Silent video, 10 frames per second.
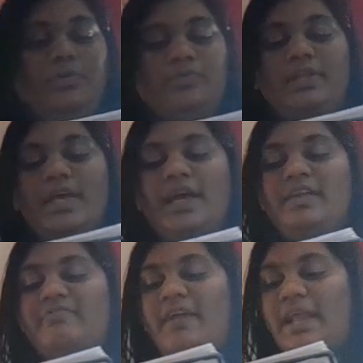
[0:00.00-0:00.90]
to their
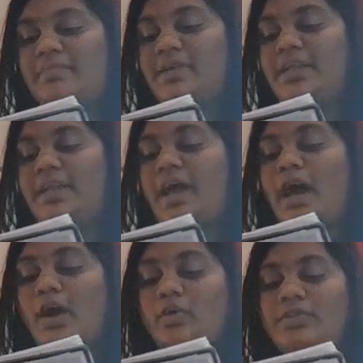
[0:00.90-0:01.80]
environment and
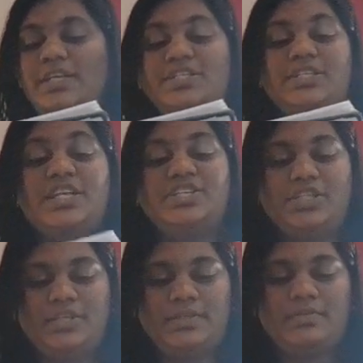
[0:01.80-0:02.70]
how they change it.